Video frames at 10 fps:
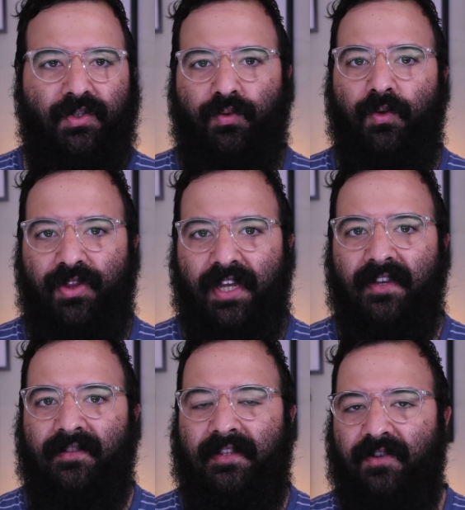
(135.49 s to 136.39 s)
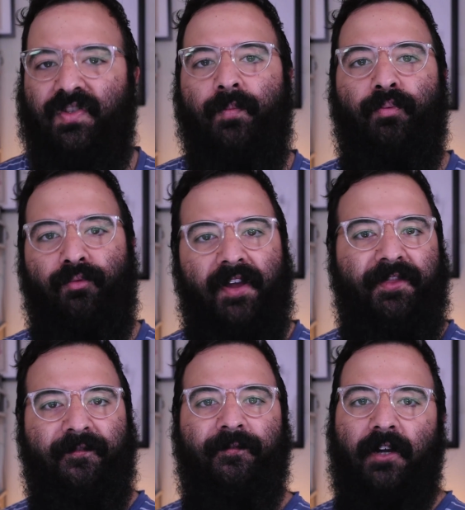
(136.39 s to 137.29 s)
the truth is, there's a
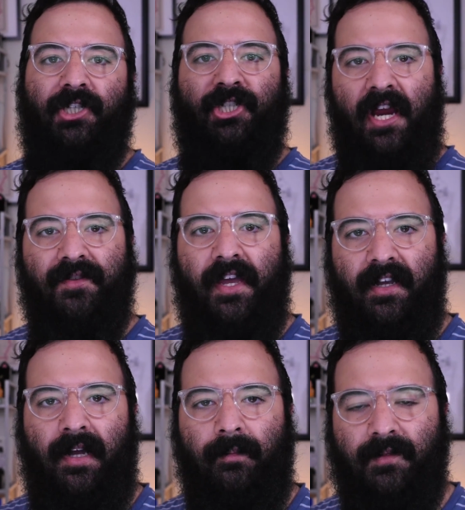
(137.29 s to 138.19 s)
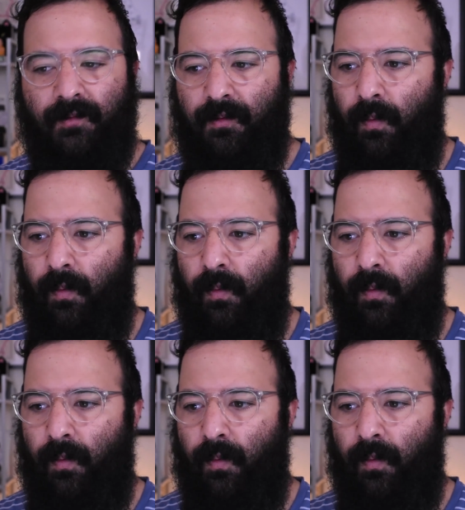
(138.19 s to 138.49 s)
breath of fresh air that comes with